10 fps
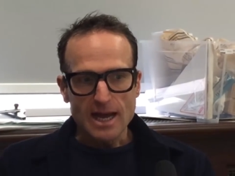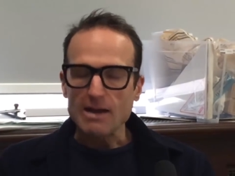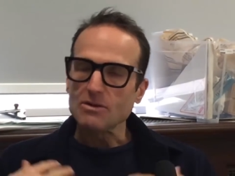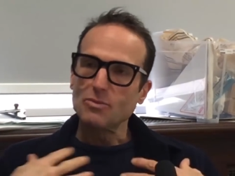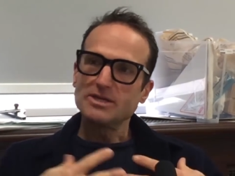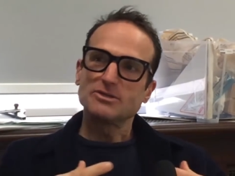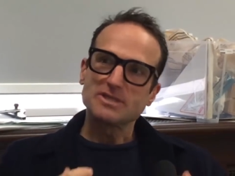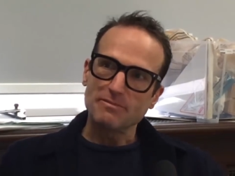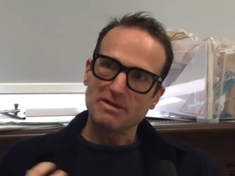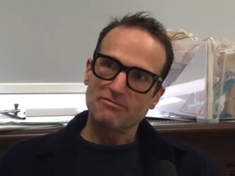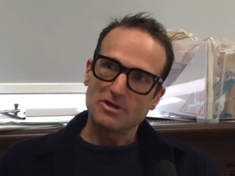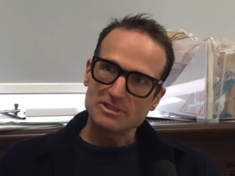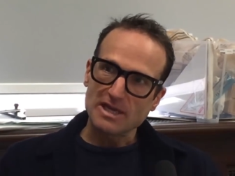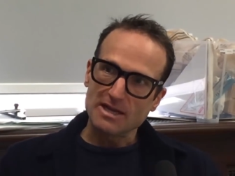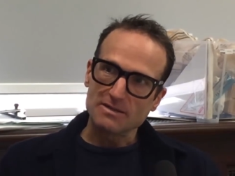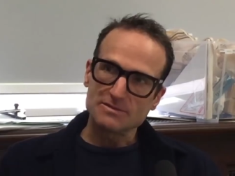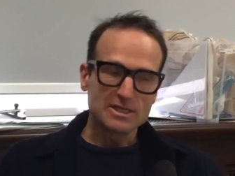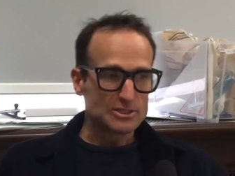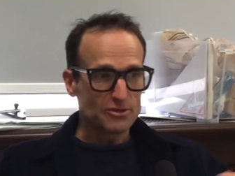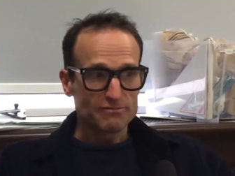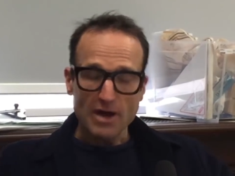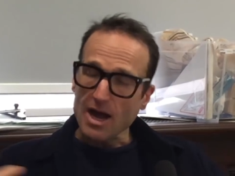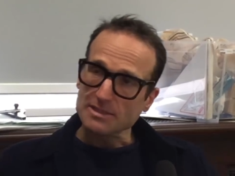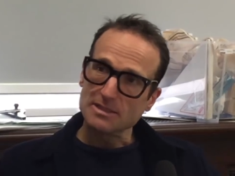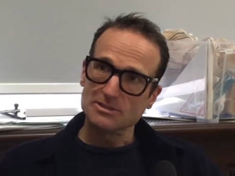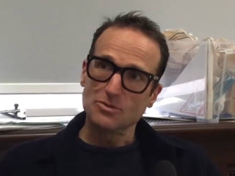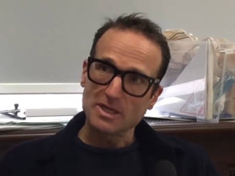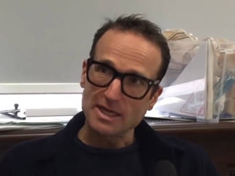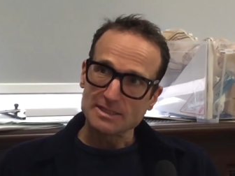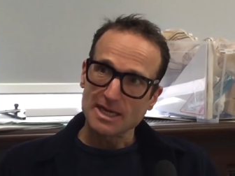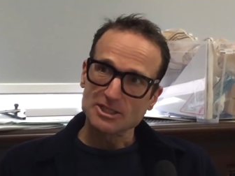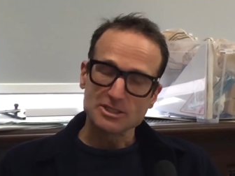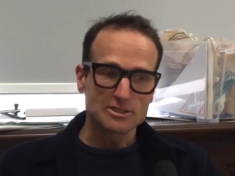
how can we do something for ourselves that is good for us as an organisation,